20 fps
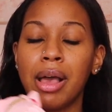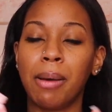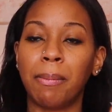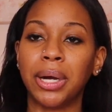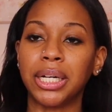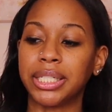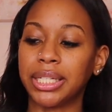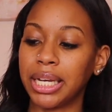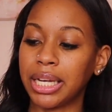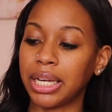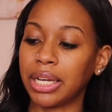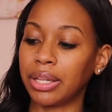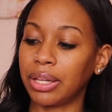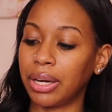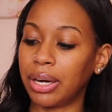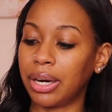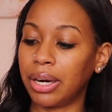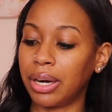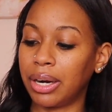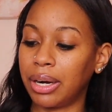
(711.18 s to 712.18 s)

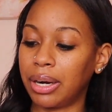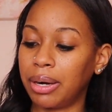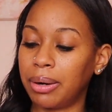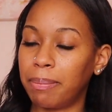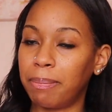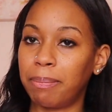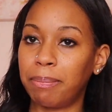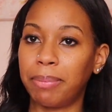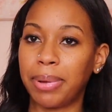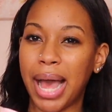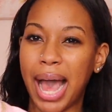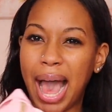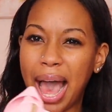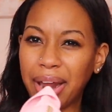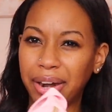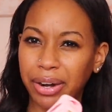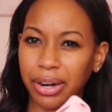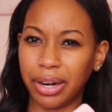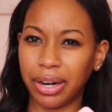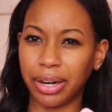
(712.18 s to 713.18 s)
particular
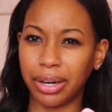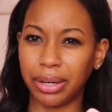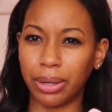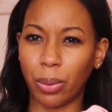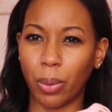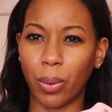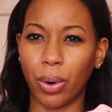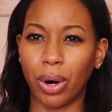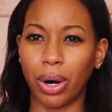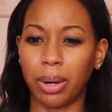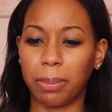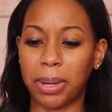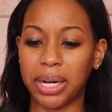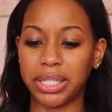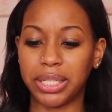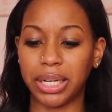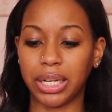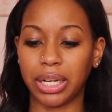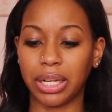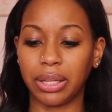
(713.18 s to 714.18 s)
pattern or
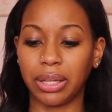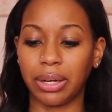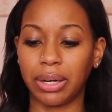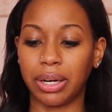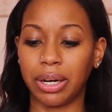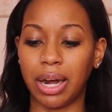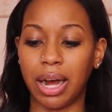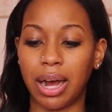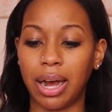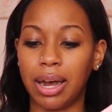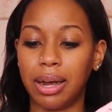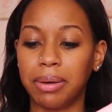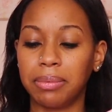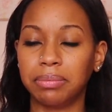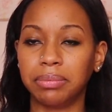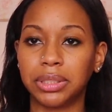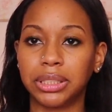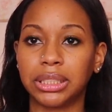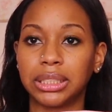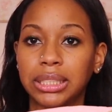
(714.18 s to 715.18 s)
particular
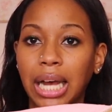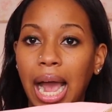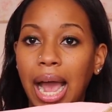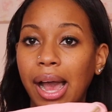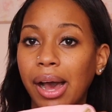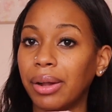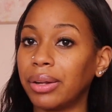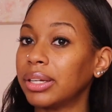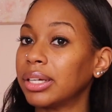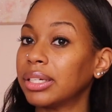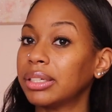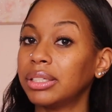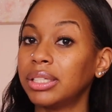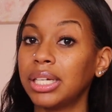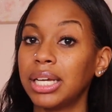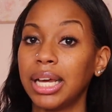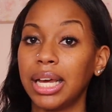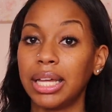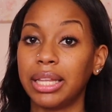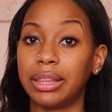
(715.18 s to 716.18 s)
style,
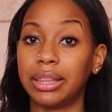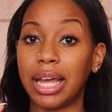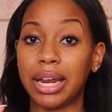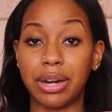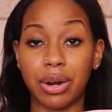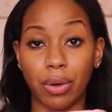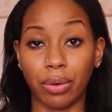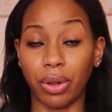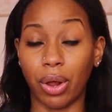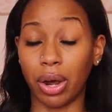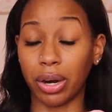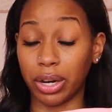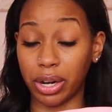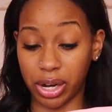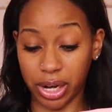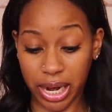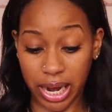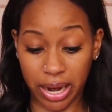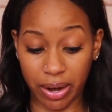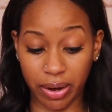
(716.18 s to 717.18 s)
they no longer
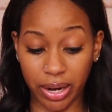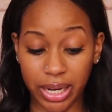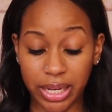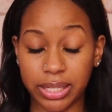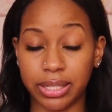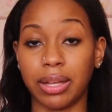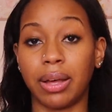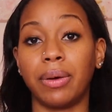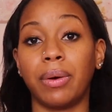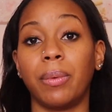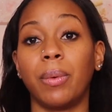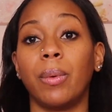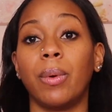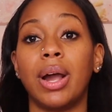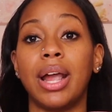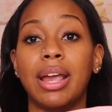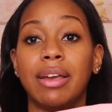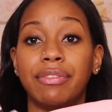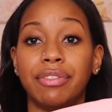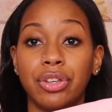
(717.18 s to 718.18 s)
carry. So
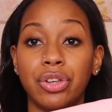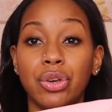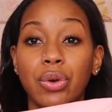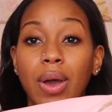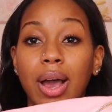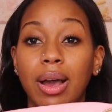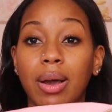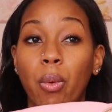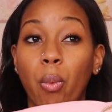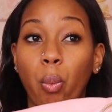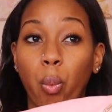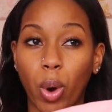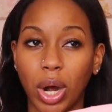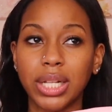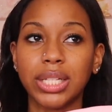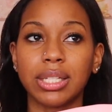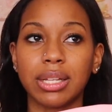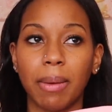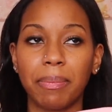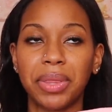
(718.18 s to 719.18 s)
if you
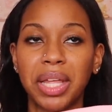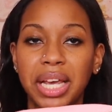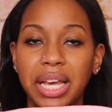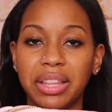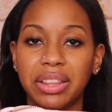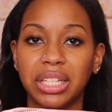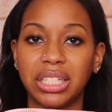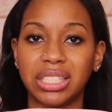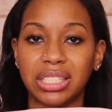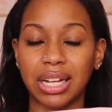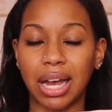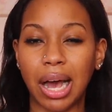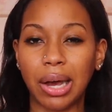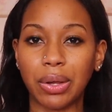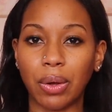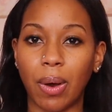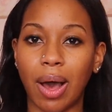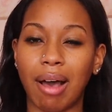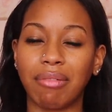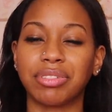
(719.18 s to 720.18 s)
want something in this style,
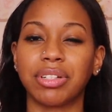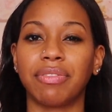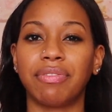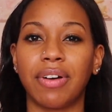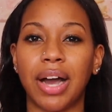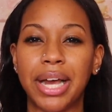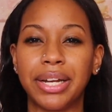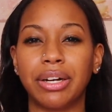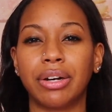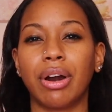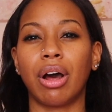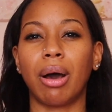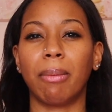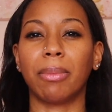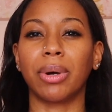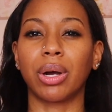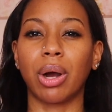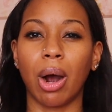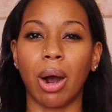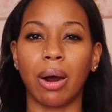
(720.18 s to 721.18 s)
you'll have to find on
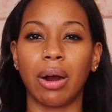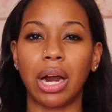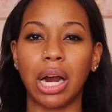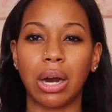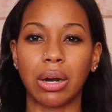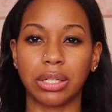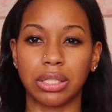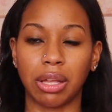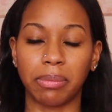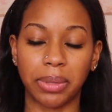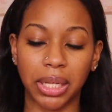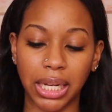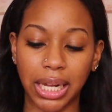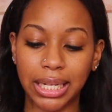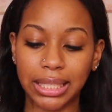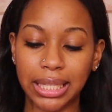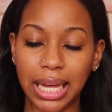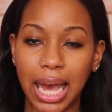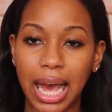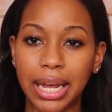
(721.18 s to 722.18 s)
Macari or something
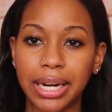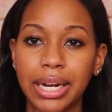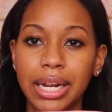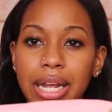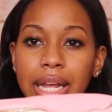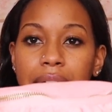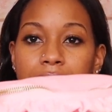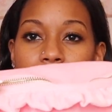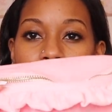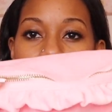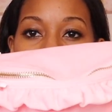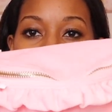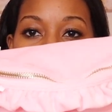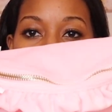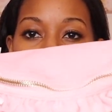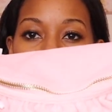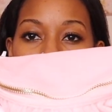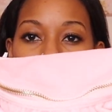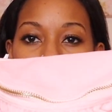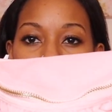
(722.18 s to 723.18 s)
like that.
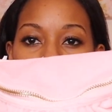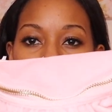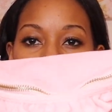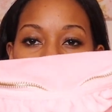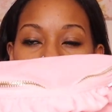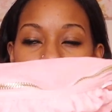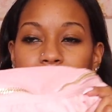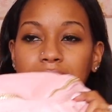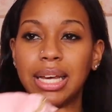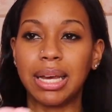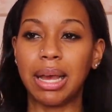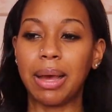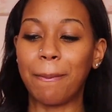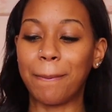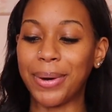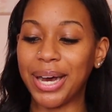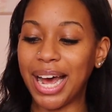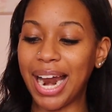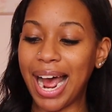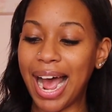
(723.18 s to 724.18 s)

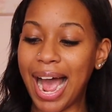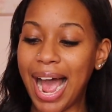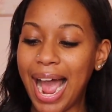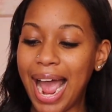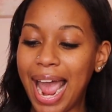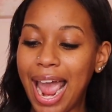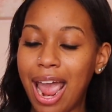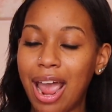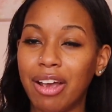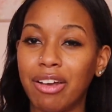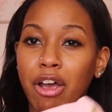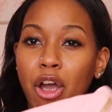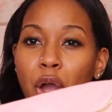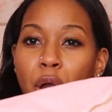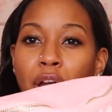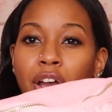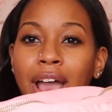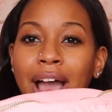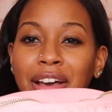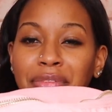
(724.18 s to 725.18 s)
But I
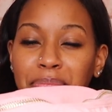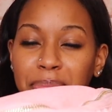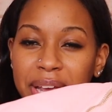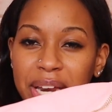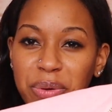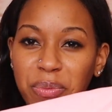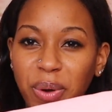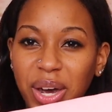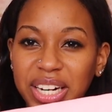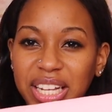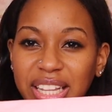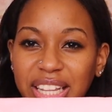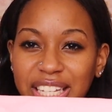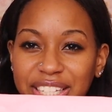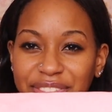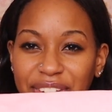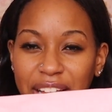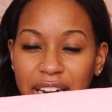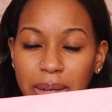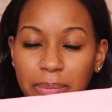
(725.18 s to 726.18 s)
have been wanting this
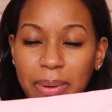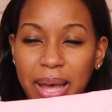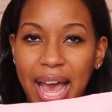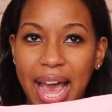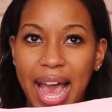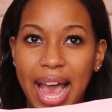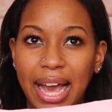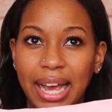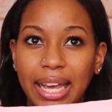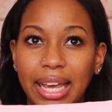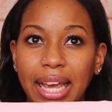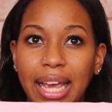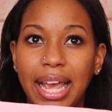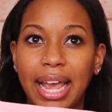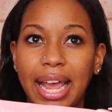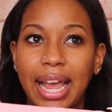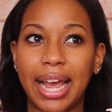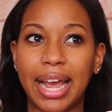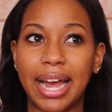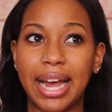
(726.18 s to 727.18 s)
fanny pack
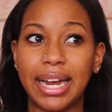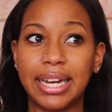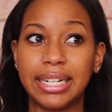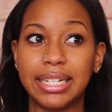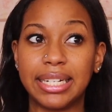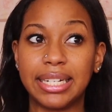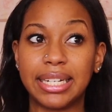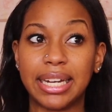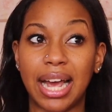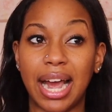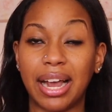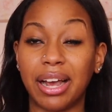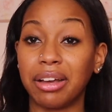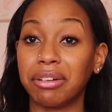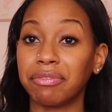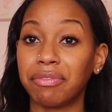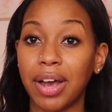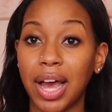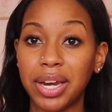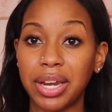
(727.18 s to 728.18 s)
and I
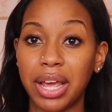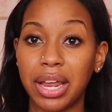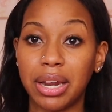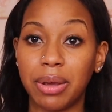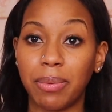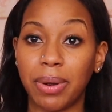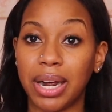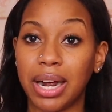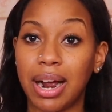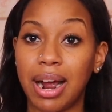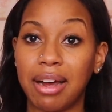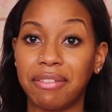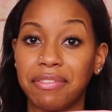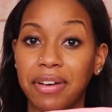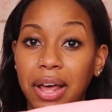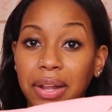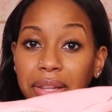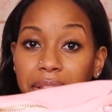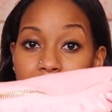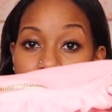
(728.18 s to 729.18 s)
couldn't find it anywhere. I
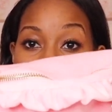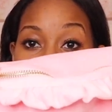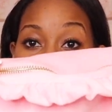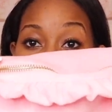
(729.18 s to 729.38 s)
finally